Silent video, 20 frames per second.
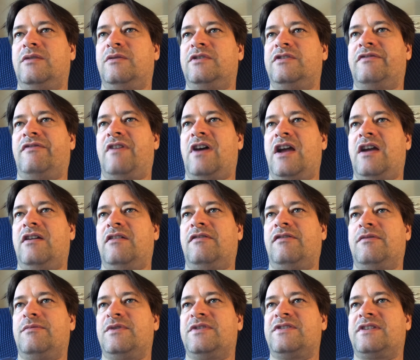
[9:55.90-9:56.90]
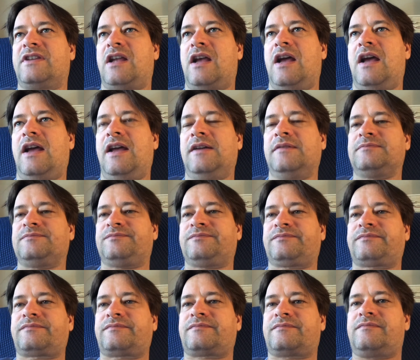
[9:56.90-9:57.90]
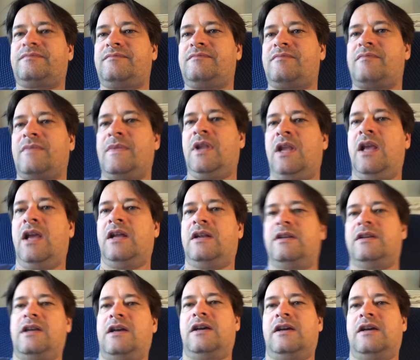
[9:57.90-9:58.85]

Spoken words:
fire from the sky. And